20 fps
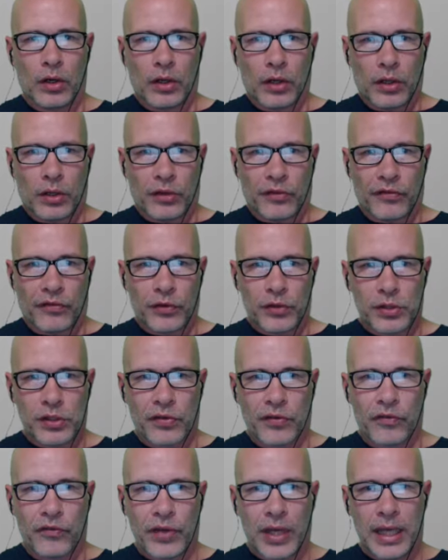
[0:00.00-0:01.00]
The first
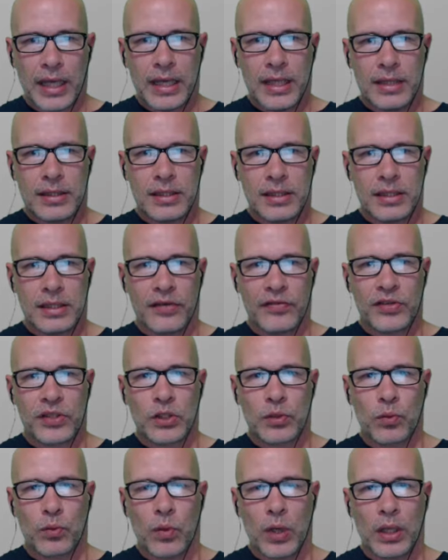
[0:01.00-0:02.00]
phase is if
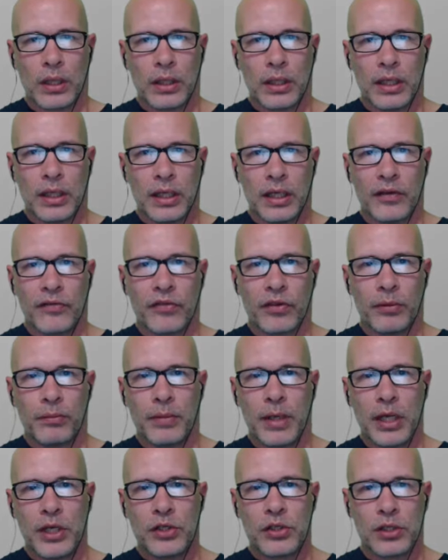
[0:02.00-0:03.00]
swelling,
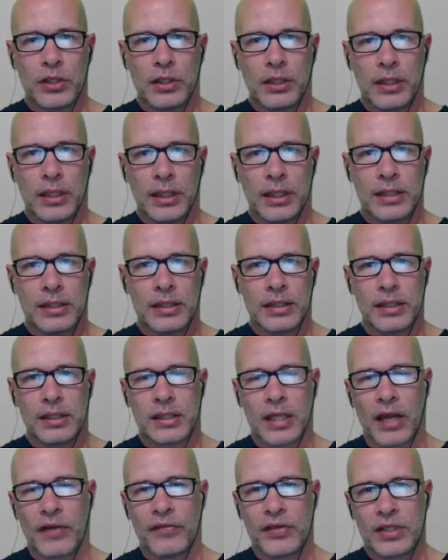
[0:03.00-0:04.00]
inflammation exists.
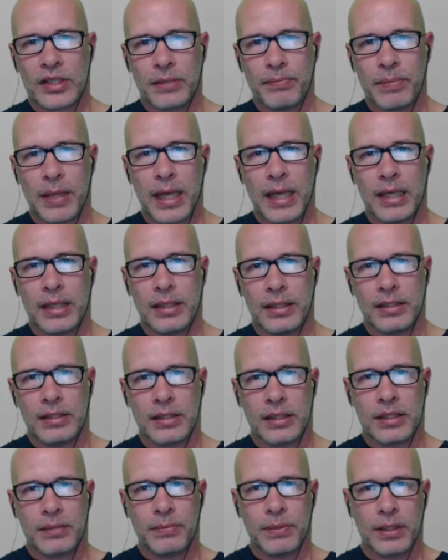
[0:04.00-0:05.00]
Obviously, pain
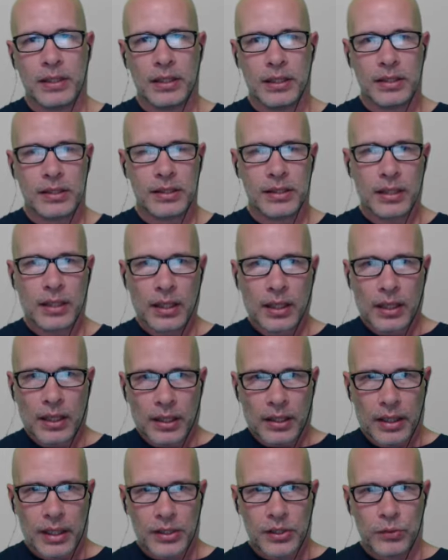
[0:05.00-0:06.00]
exists because
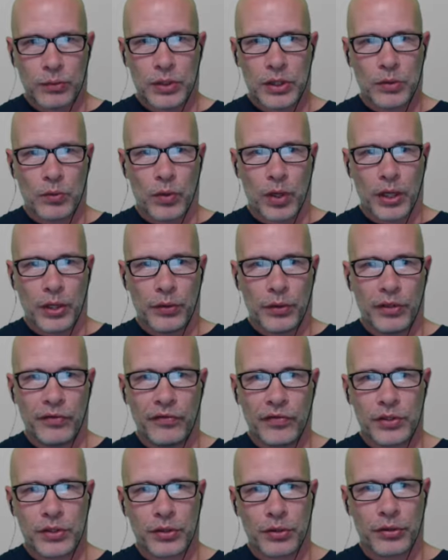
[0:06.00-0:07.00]
that's the reason why you're in
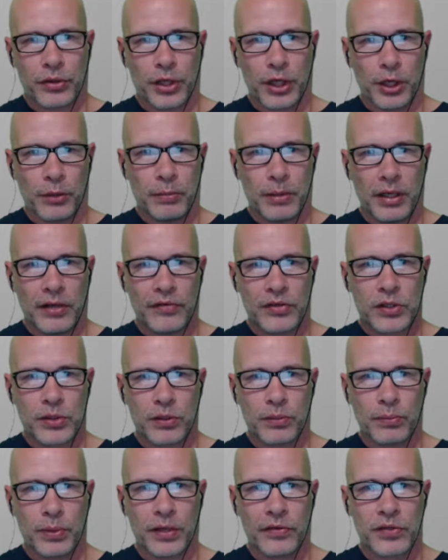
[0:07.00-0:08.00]
physical therapy.
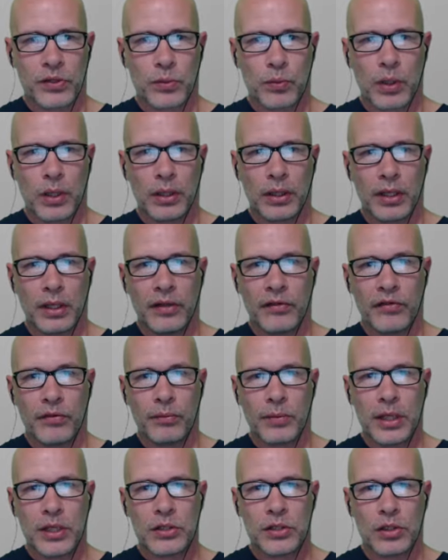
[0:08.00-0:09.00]
But if swelling and
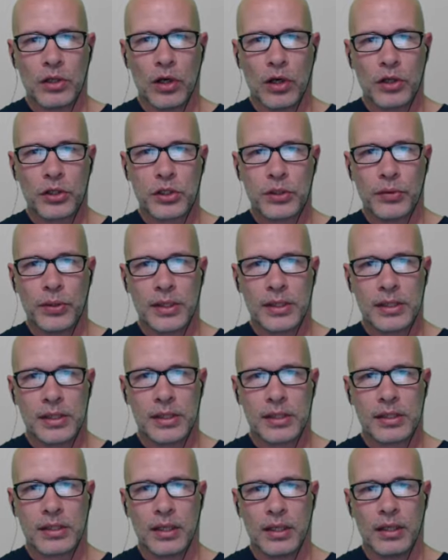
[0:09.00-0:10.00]
inflammation also
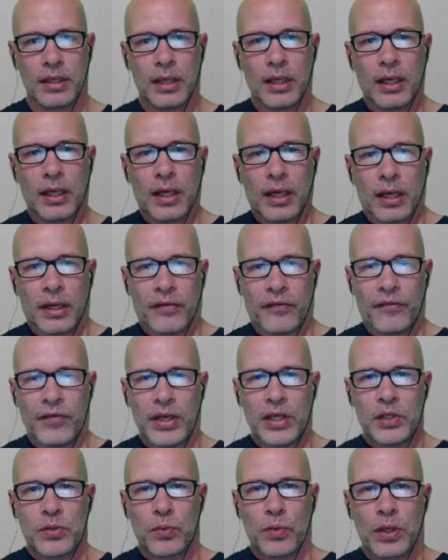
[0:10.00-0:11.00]
exist, then
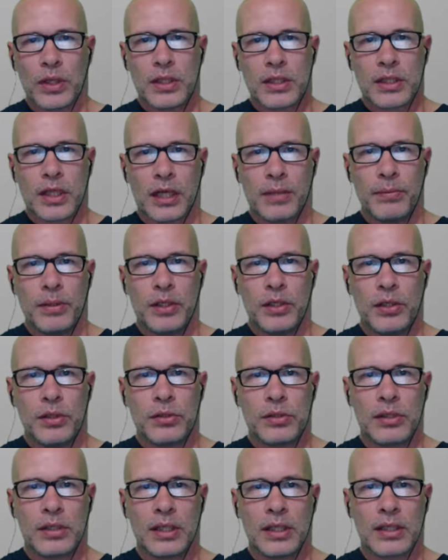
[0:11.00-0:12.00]
phase 1 is going to be to
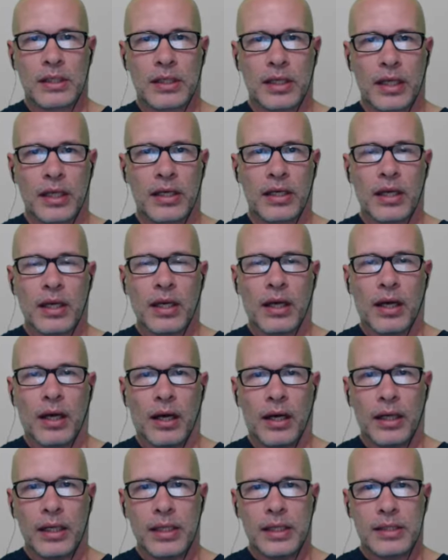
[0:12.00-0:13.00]
use things like
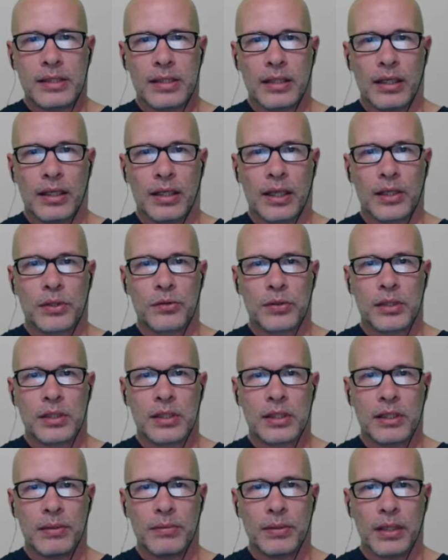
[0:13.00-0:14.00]
ice and electric
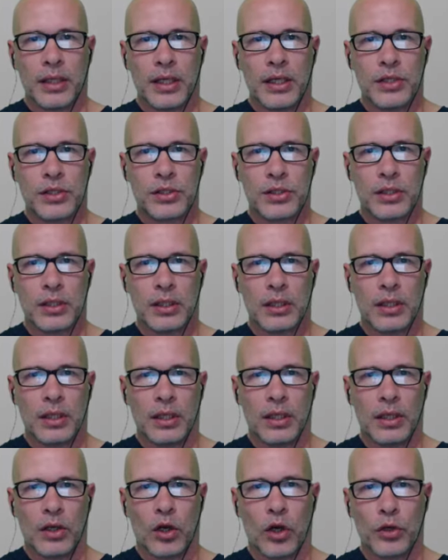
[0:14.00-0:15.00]
stimulation
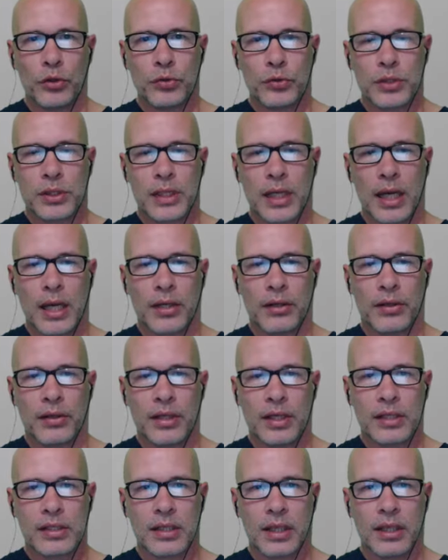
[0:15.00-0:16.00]
and ultrasound,
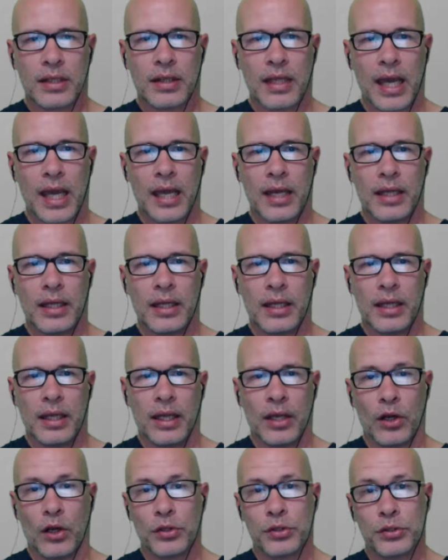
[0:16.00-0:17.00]
things like that,
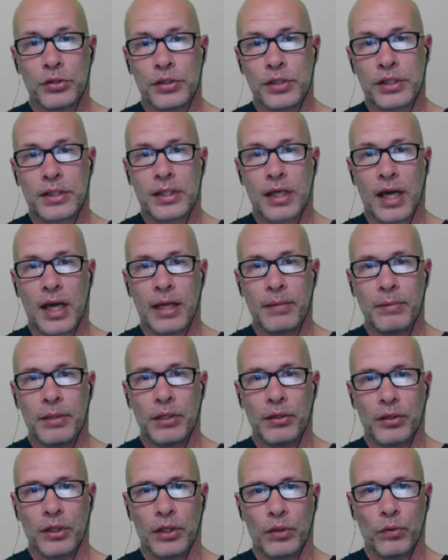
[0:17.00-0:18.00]
and also just time
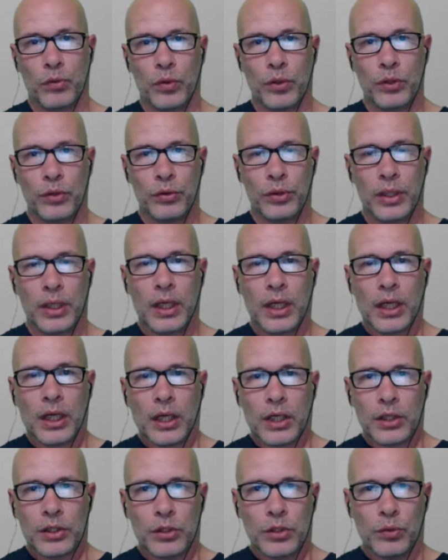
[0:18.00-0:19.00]
healing the wound
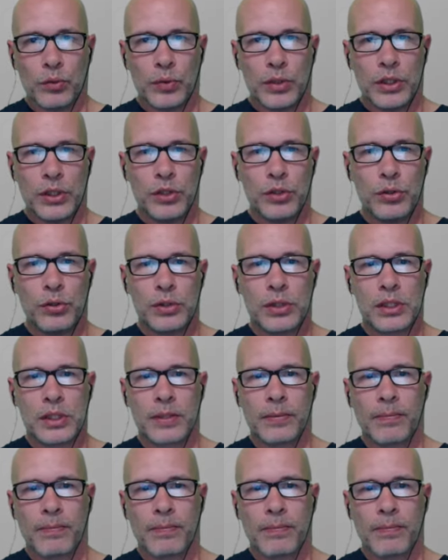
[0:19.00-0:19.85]
to reduce